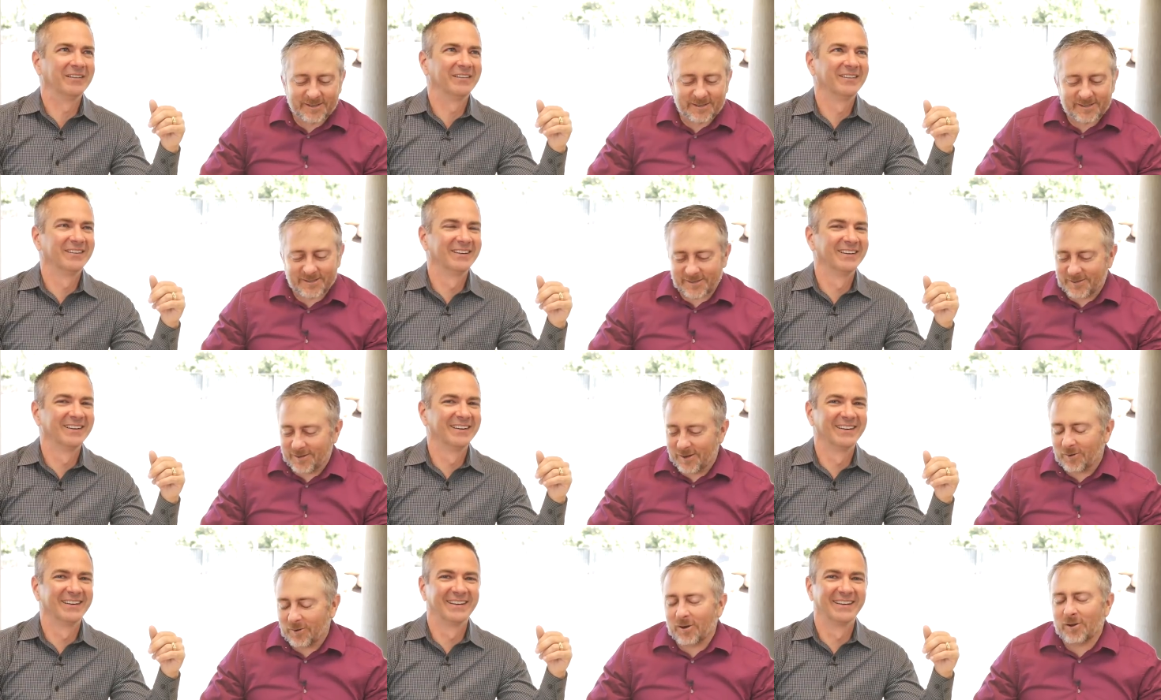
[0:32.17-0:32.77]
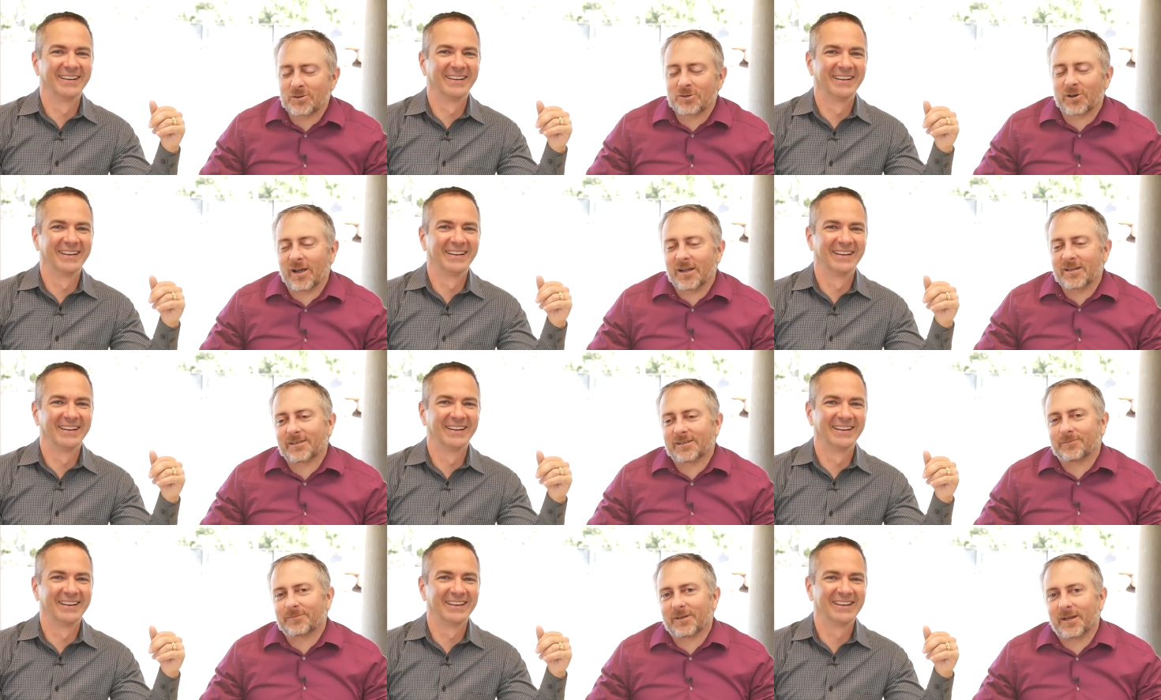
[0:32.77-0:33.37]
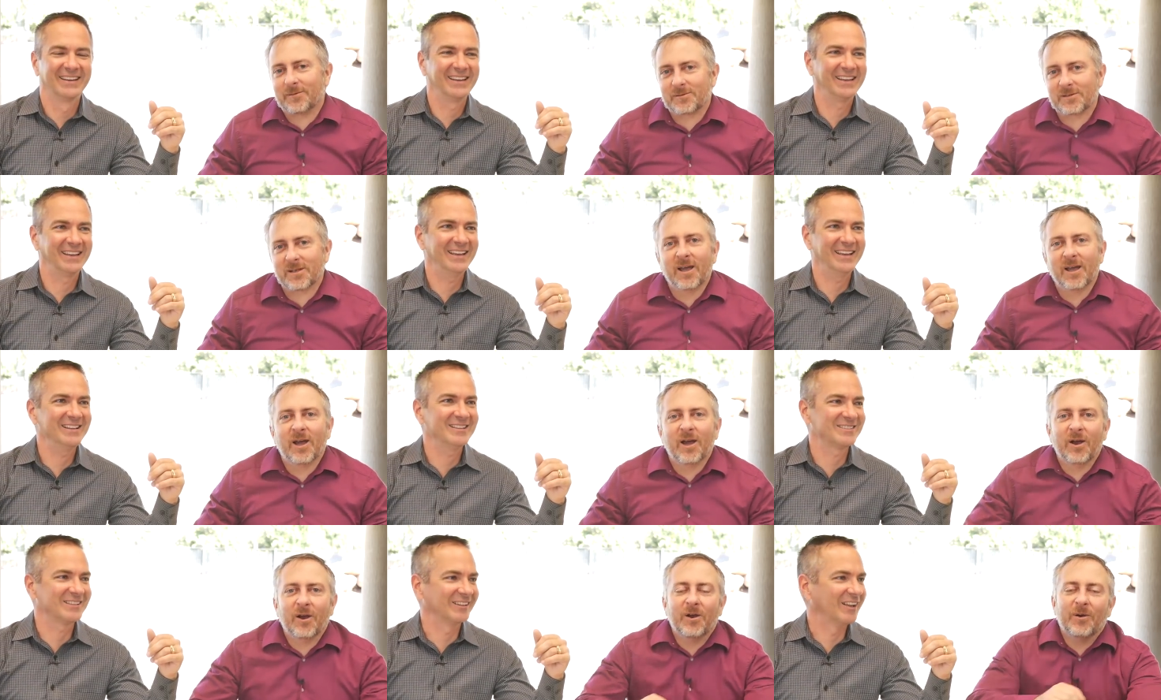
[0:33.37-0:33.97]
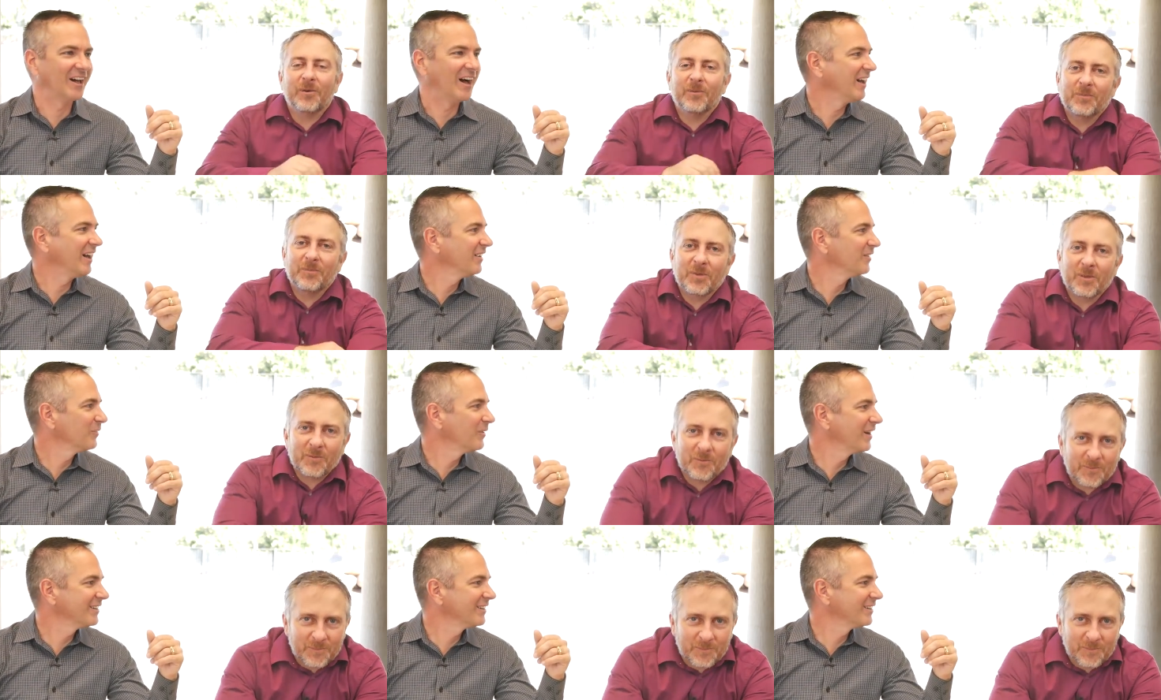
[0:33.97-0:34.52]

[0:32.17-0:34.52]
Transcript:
Speaker 1: Just go. Close your eyes sometimes. He eats a lot.